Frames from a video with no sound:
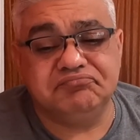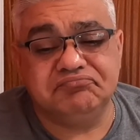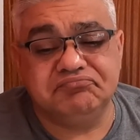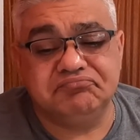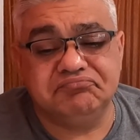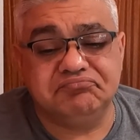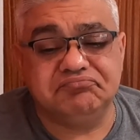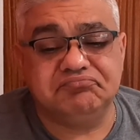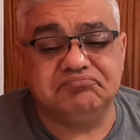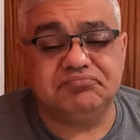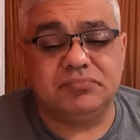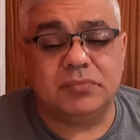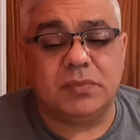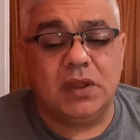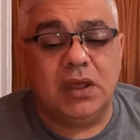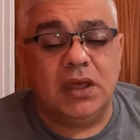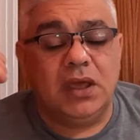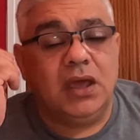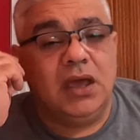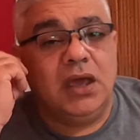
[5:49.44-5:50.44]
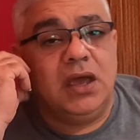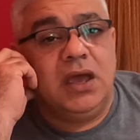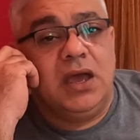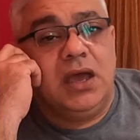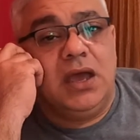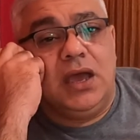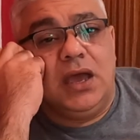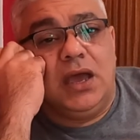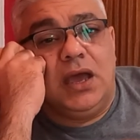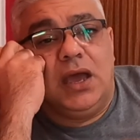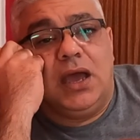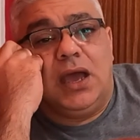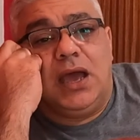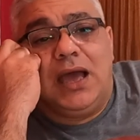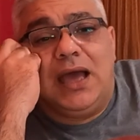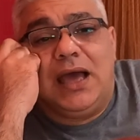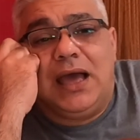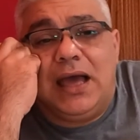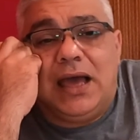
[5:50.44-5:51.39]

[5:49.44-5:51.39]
(silence)